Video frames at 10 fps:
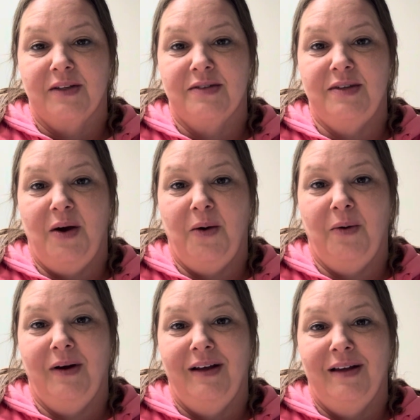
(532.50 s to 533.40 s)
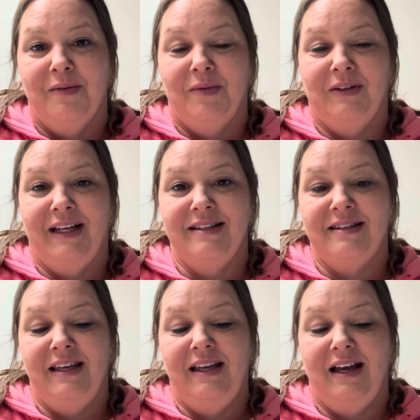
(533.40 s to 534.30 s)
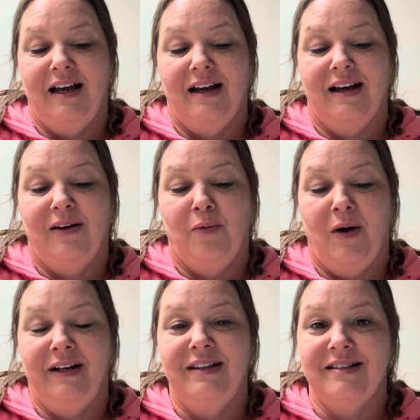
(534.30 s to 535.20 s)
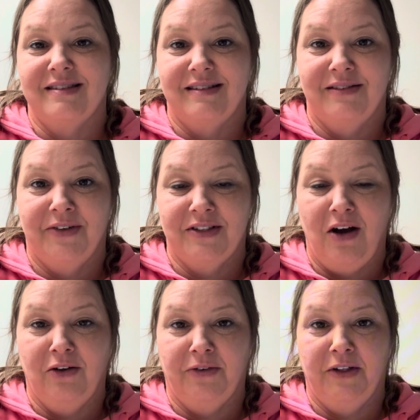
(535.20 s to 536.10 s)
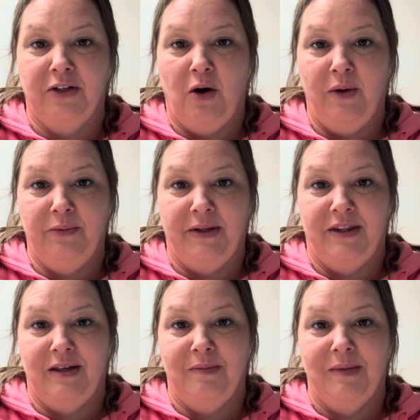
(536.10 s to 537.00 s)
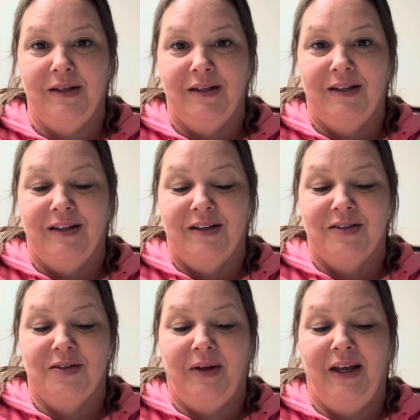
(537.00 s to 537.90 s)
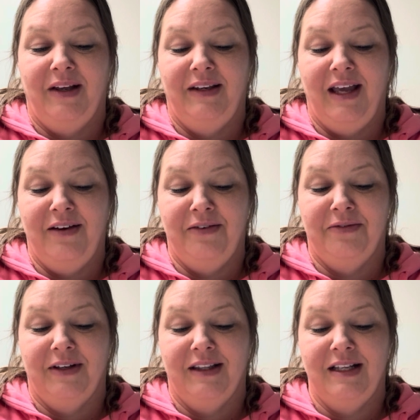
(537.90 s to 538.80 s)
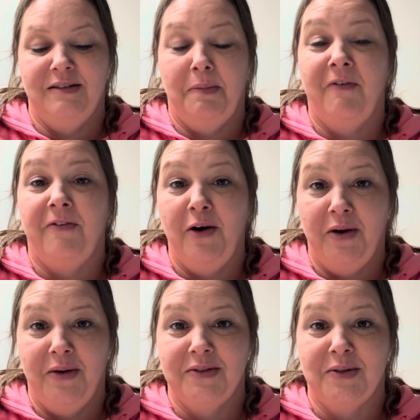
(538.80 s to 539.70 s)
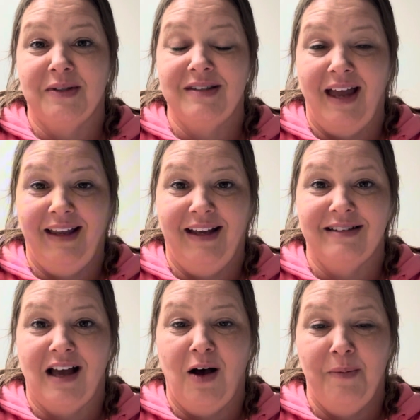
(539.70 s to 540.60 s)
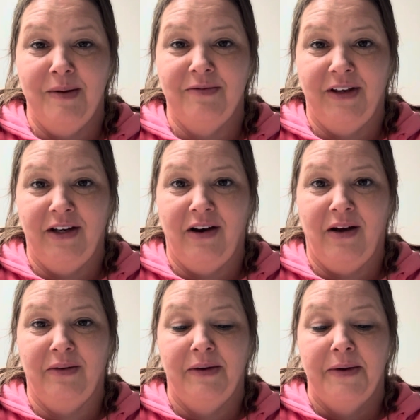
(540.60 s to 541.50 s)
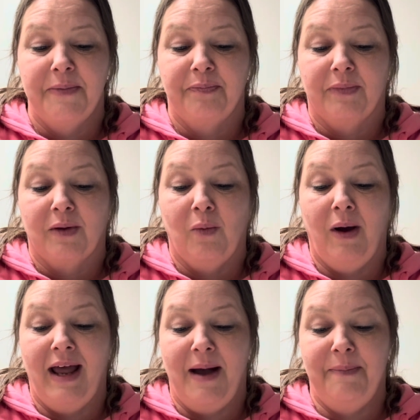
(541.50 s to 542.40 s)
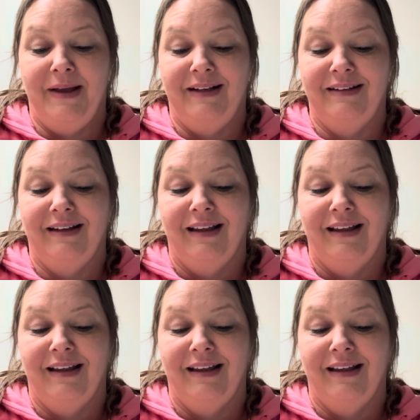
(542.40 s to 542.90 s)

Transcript: So Polanski wanted this photographer to go in with him so he could give these photos to a psychic to help him figure out what happened.